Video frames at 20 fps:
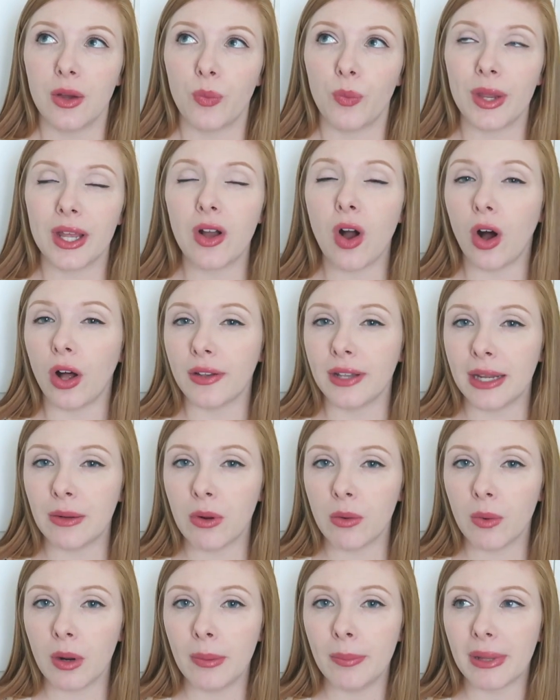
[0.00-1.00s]
we called
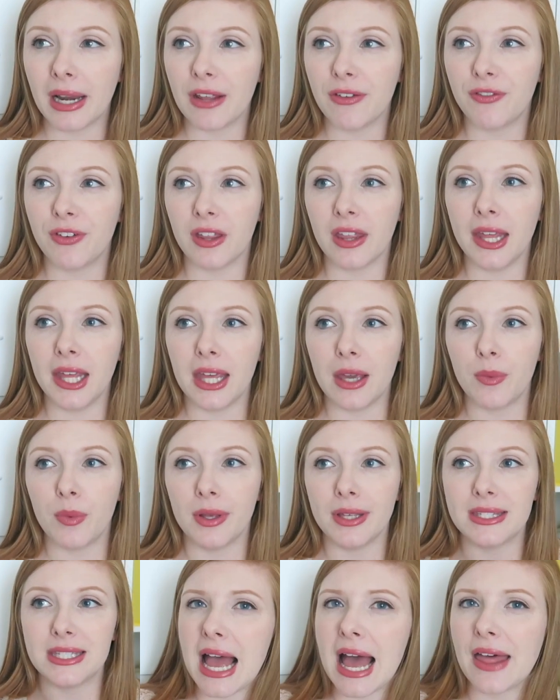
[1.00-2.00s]
911, but I feel like it
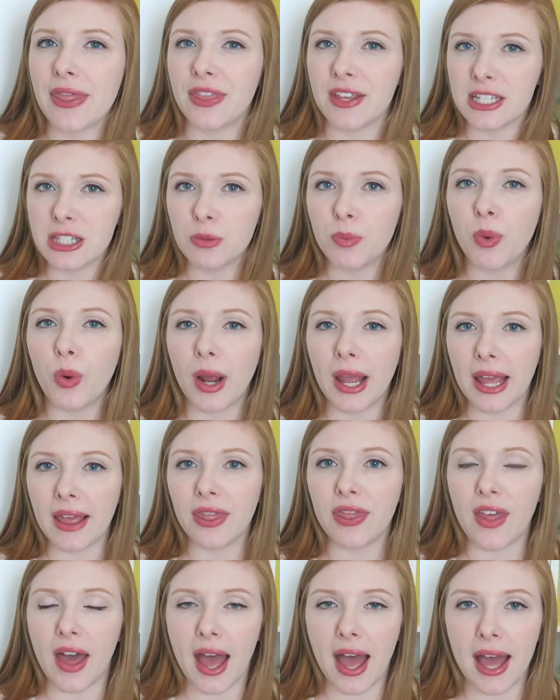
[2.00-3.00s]
was at this
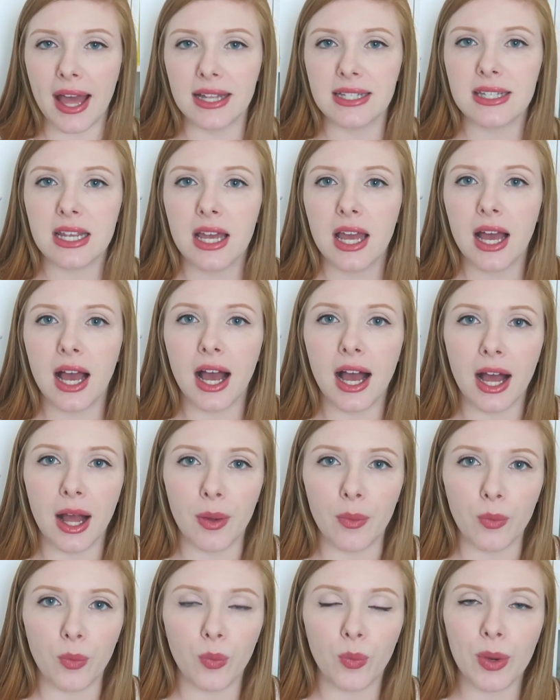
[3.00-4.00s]
point that
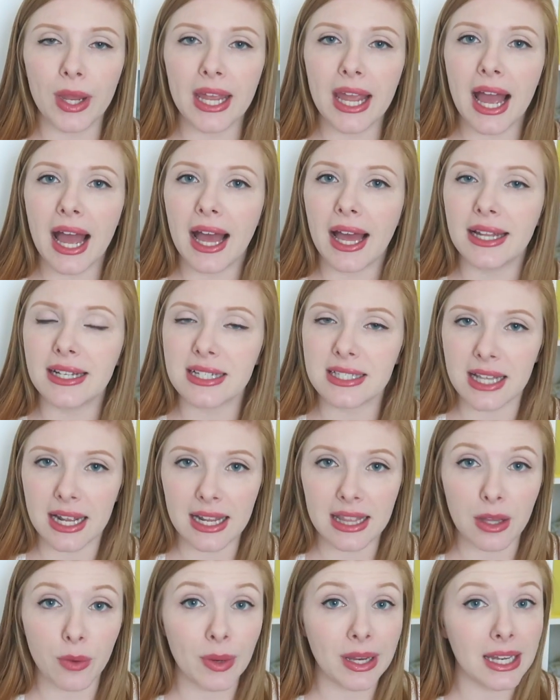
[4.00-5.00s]
um, we had
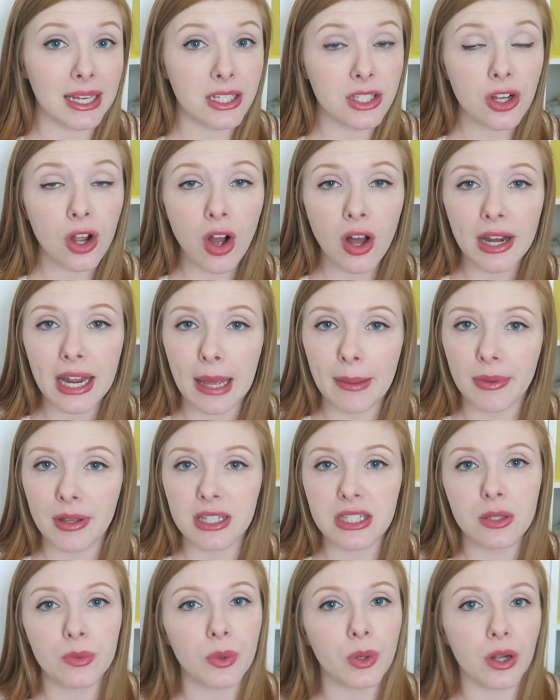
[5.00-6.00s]
decided that we needed to call an
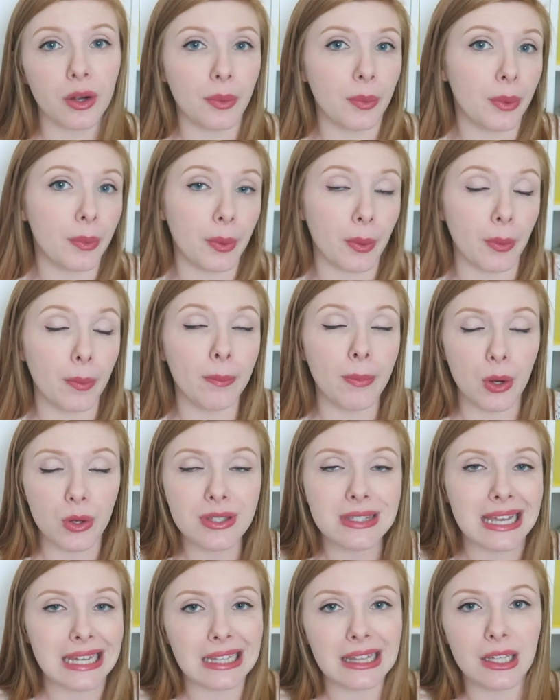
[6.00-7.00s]
ambulance and we're going, we were
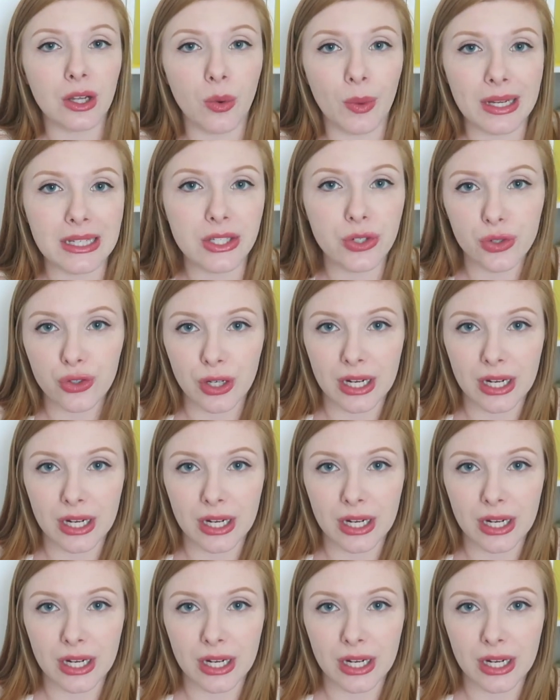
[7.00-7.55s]
most likely going to